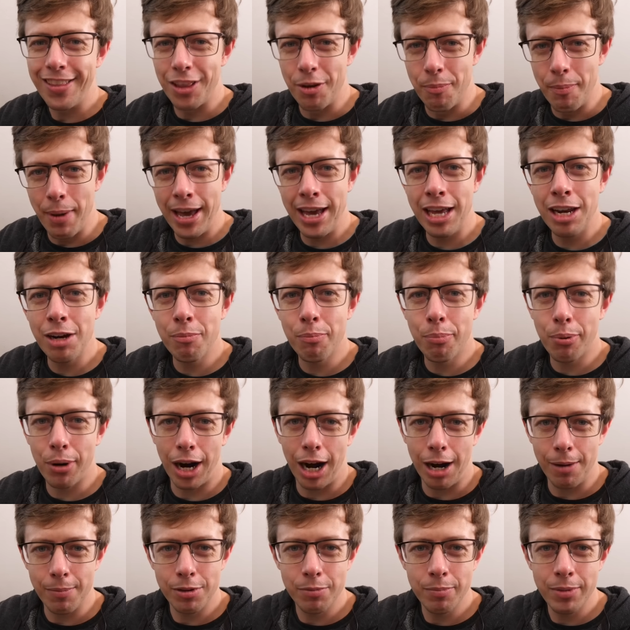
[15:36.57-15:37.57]
The main
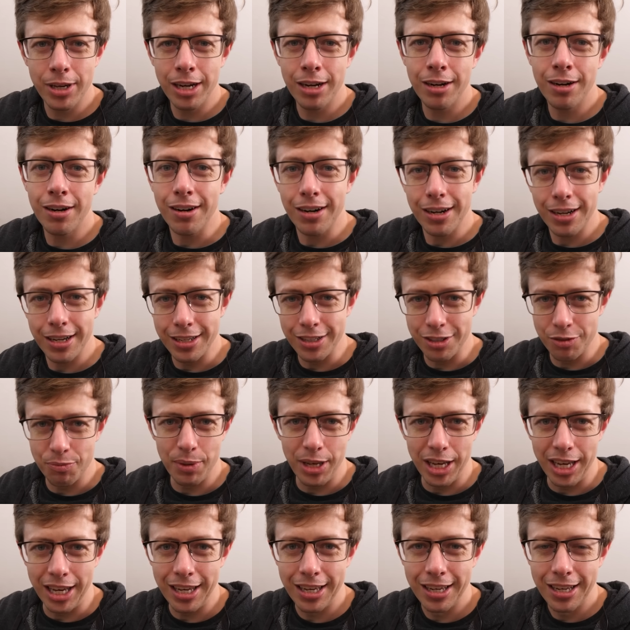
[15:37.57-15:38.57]
problem here is
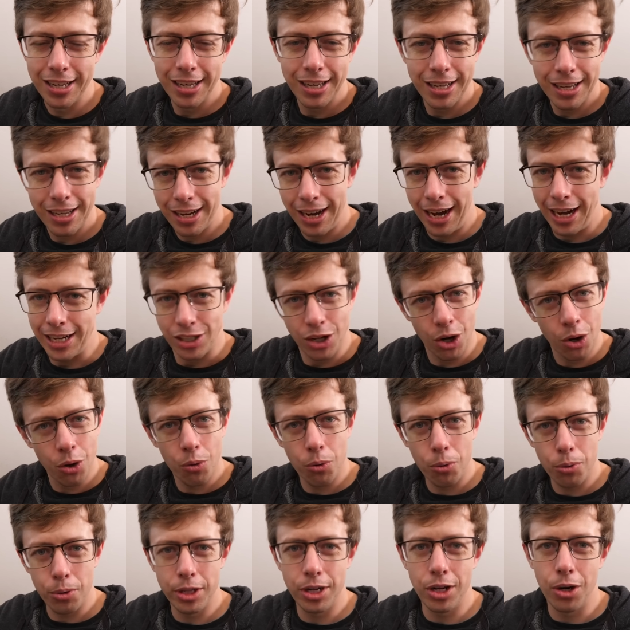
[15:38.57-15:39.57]
me. I don't
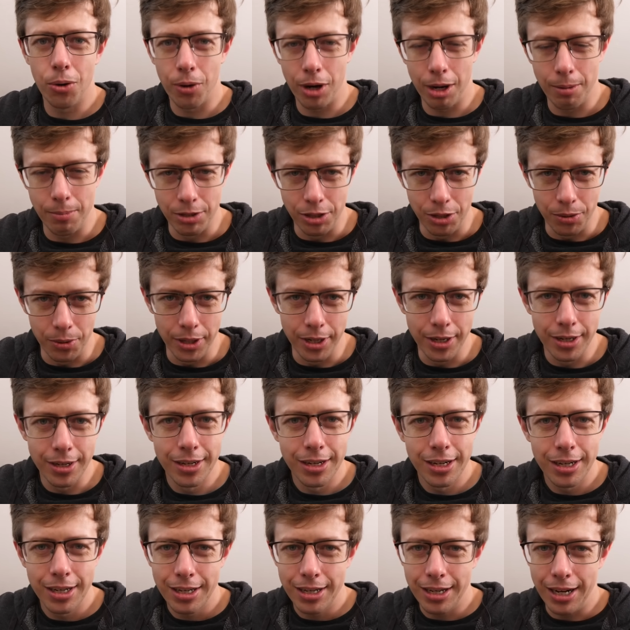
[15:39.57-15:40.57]
really know what I'm
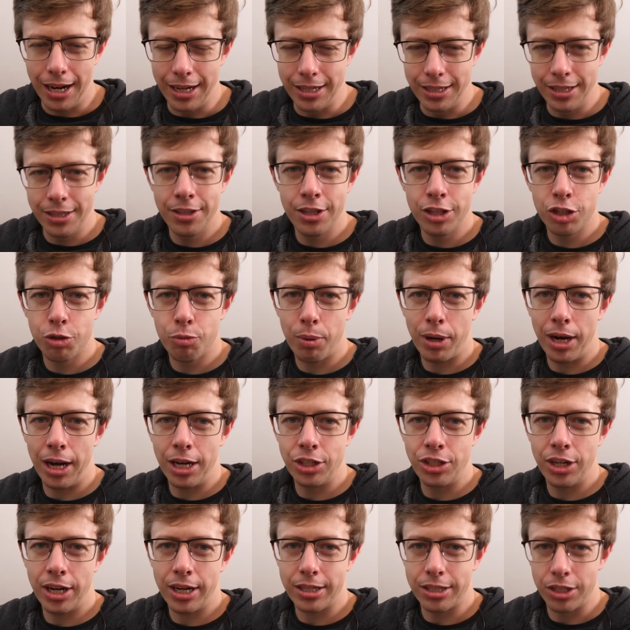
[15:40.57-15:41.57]
doing. I did this
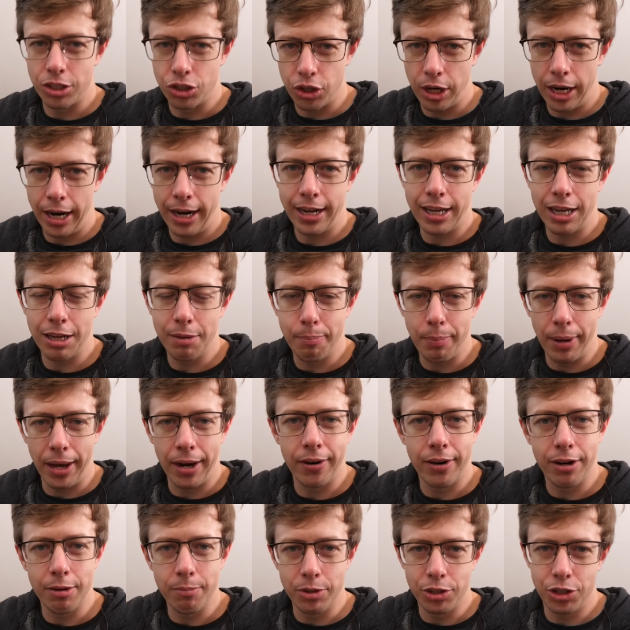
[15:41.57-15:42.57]
project to try to get
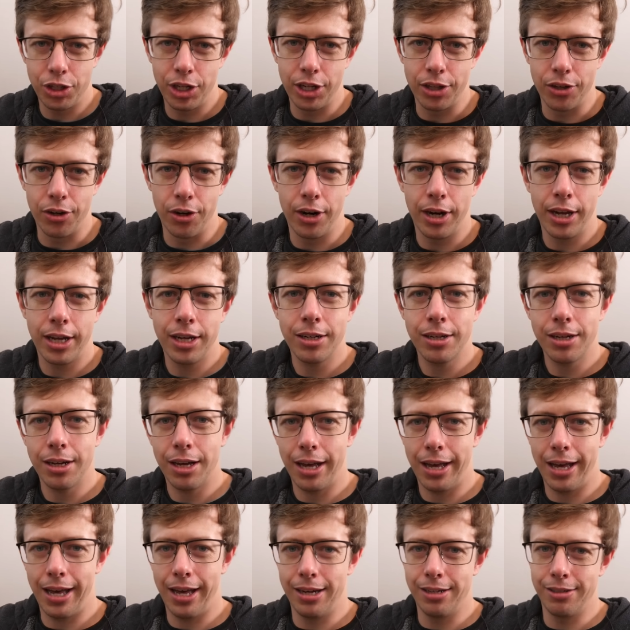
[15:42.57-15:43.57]
better at machine learning,
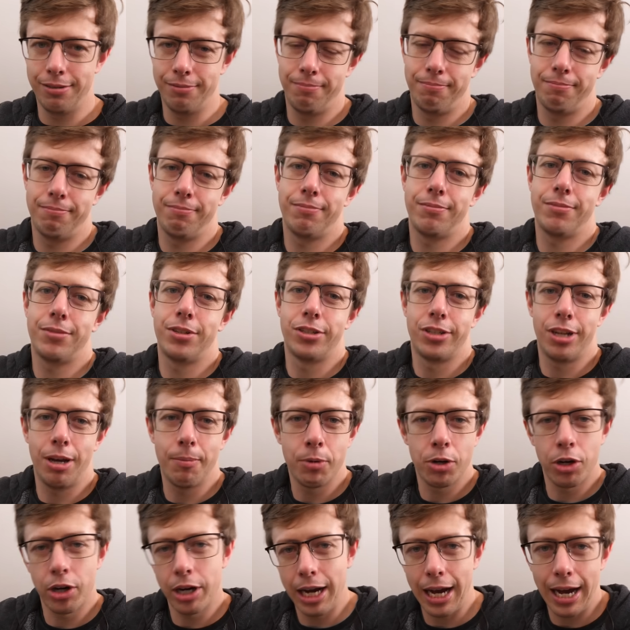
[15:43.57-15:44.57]
and to some
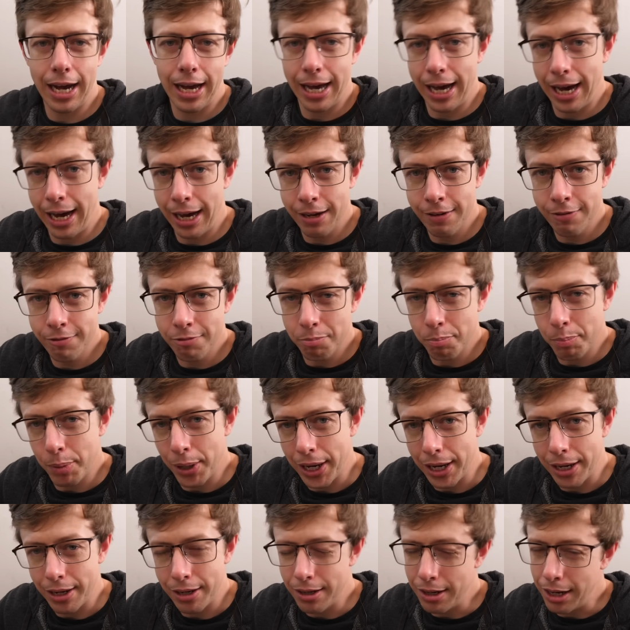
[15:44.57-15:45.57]
degree I have,
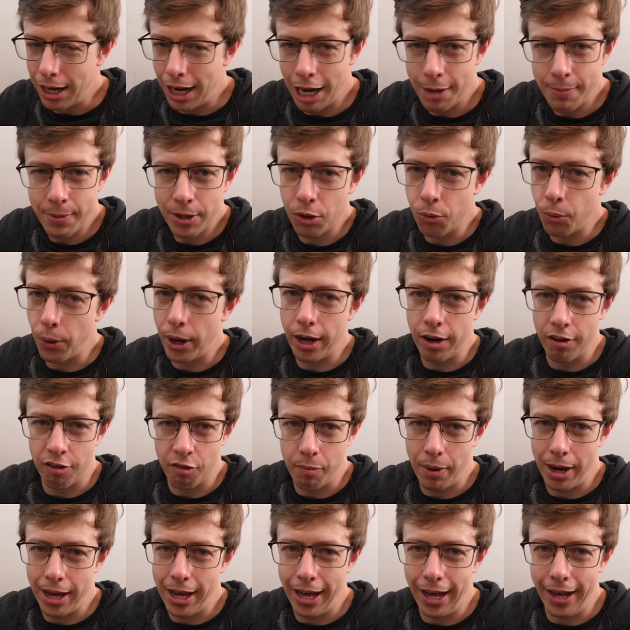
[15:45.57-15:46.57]
but I'm in way over
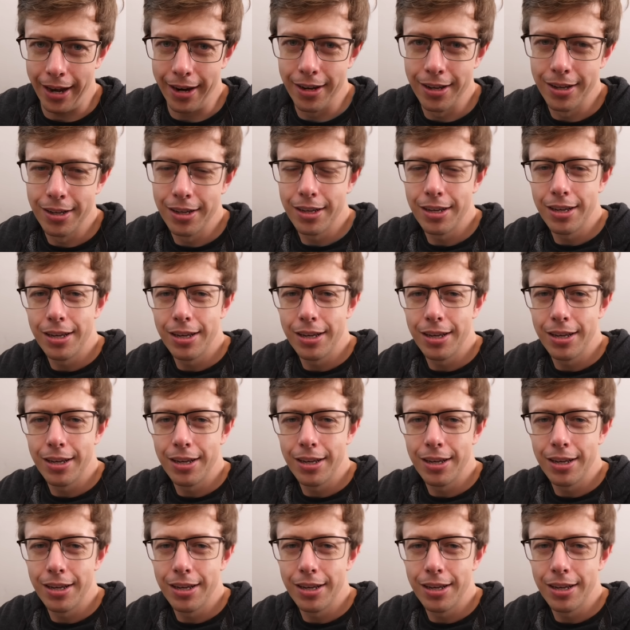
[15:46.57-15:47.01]
my head.